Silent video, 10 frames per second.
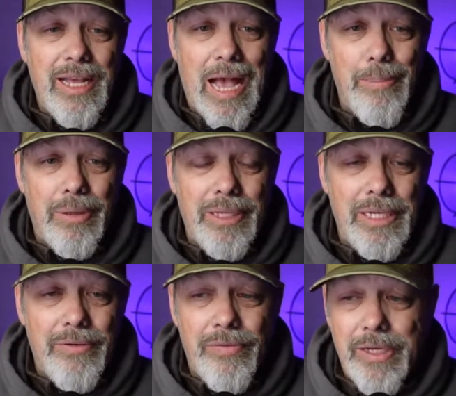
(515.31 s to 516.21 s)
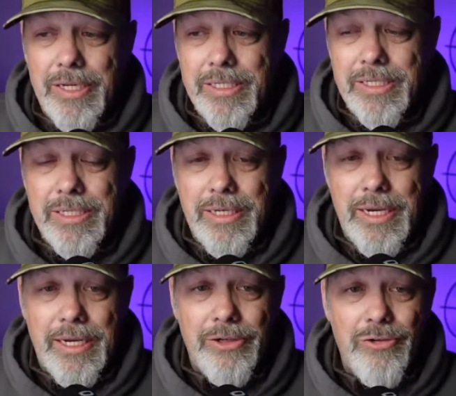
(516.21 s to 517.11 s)
I believe that it's
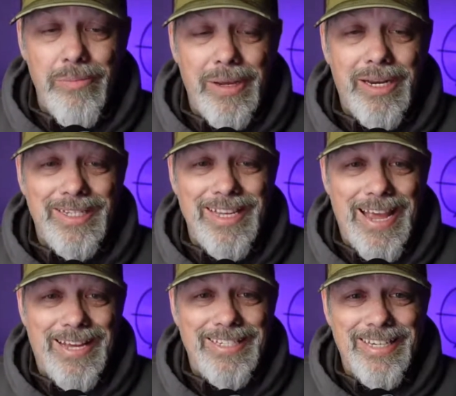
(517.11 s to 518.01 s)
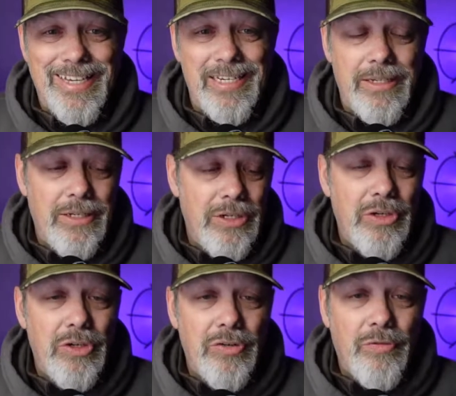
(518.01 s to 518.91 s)
a tremendous asset
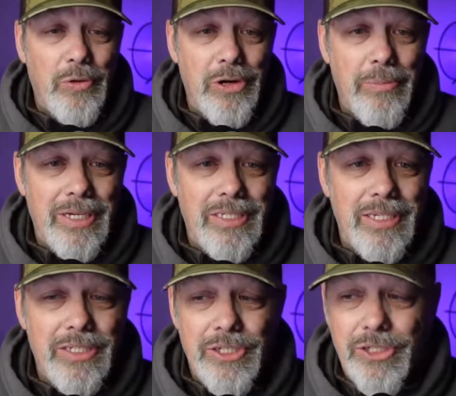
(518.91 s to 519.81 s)
for your business.